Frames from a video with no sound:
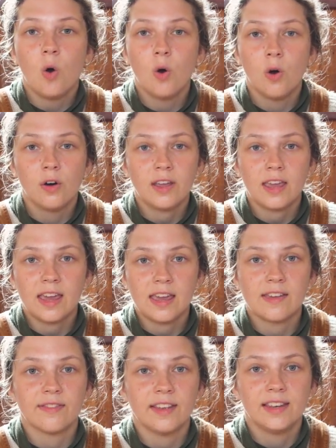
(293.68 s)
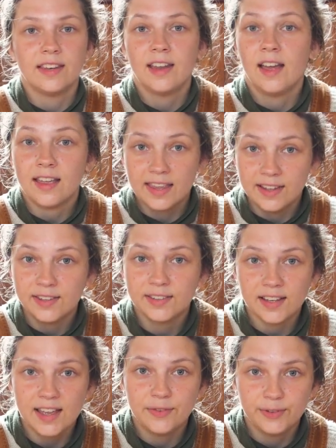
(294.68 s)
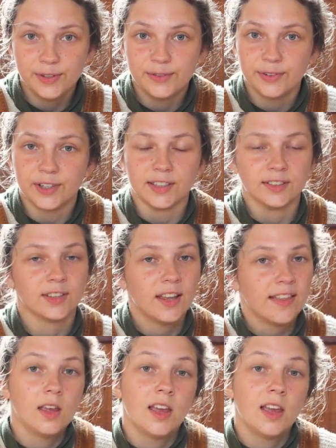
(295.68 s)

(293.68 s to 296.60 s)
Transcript: or even Hillside Food Forest.